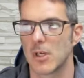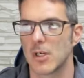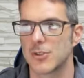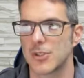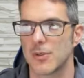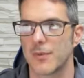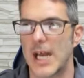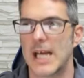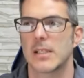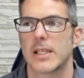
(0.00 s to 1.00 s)
So
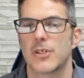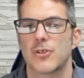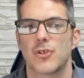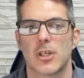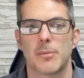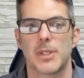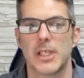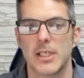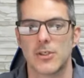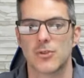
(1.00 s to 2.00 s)
that, ladies and gentlemen,
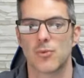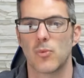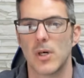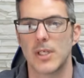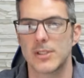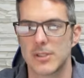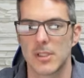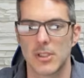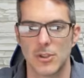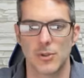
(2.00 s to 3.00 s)
is what
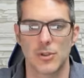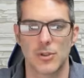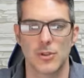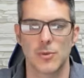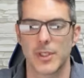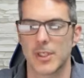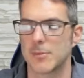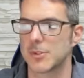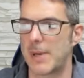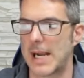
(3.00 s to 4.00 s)
you can do when it comes
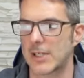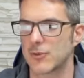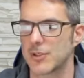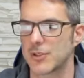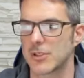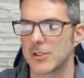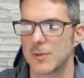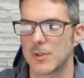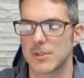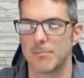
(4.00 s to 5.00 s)
to Packet Tracer and
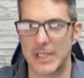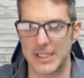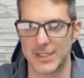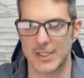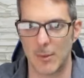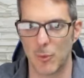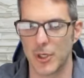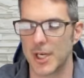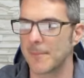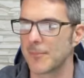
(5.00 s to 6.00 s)
doing some basic
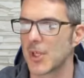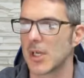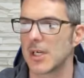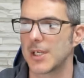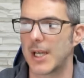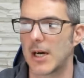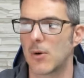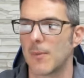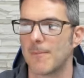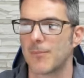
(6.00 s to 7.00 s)
networking.
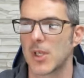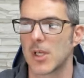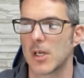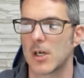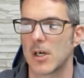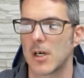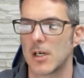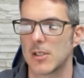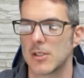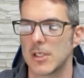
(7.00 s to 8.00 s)
Now,
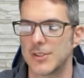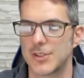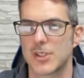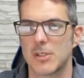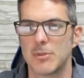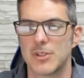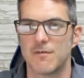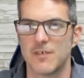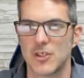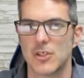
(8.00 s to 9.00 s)
is this going to be
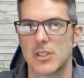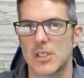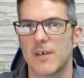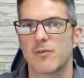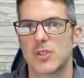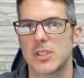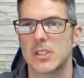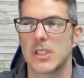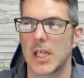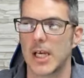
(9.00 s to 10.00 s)
sufficient enough for
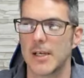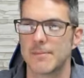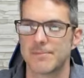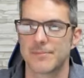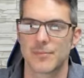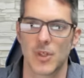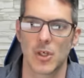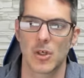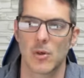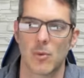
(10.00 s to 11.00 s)
CCNA?
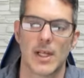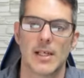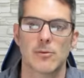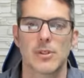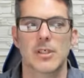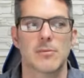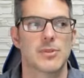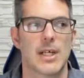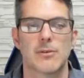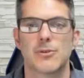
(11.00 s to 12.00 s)
Well, that really comes
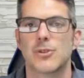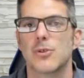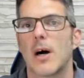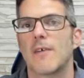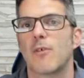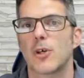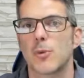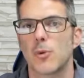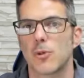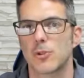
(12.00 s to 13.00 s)
down to how far
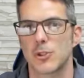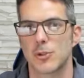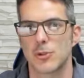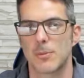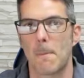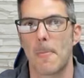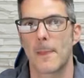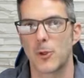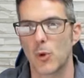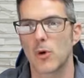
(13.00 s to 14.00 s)
you're
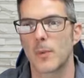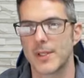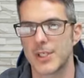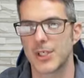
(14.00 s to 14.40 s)
willing to